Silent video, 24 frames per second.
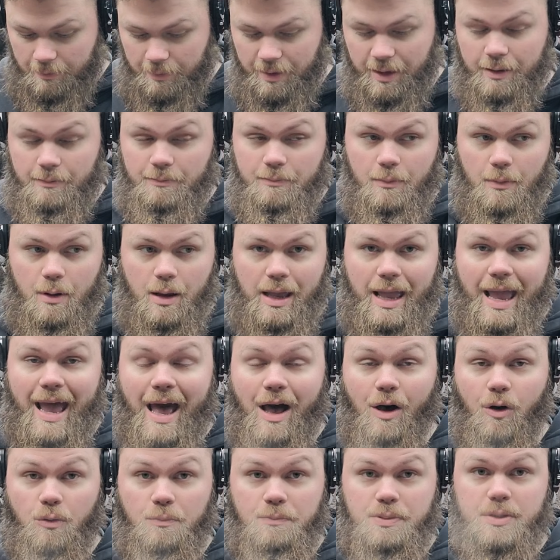It
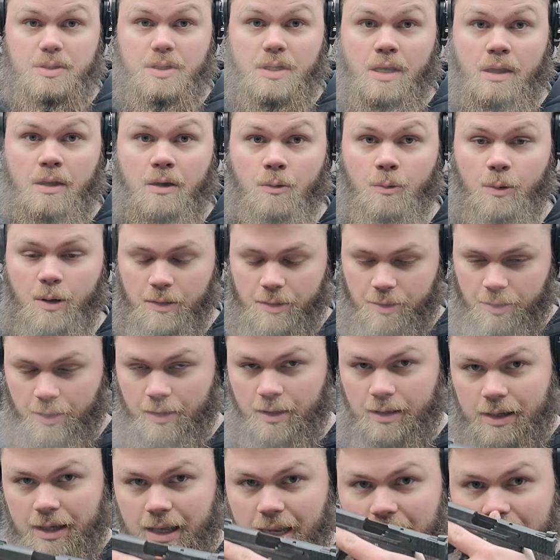helps with
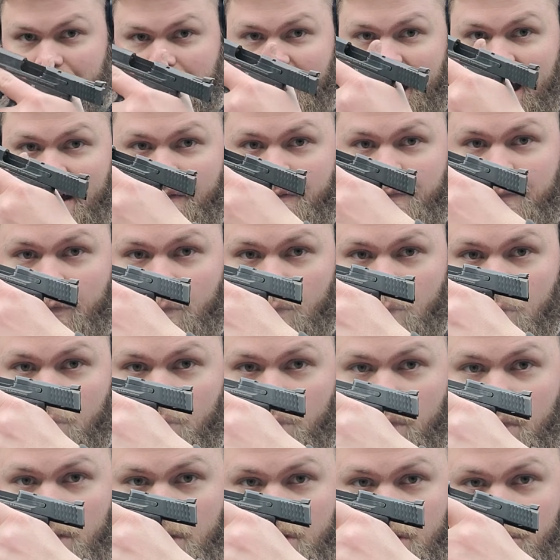getting that full